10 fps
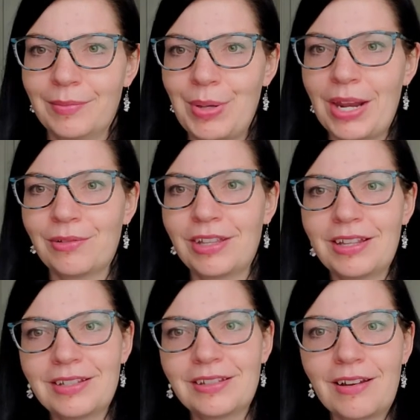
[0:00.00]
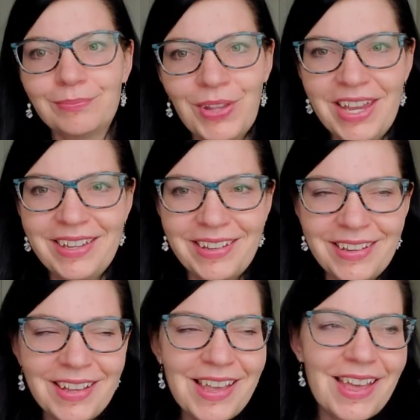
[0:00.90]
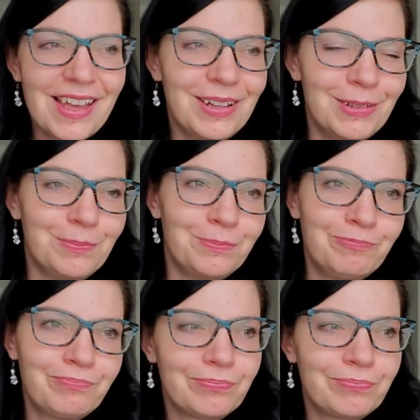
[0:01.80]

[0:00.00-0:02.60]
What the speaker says: piano that this is on. um,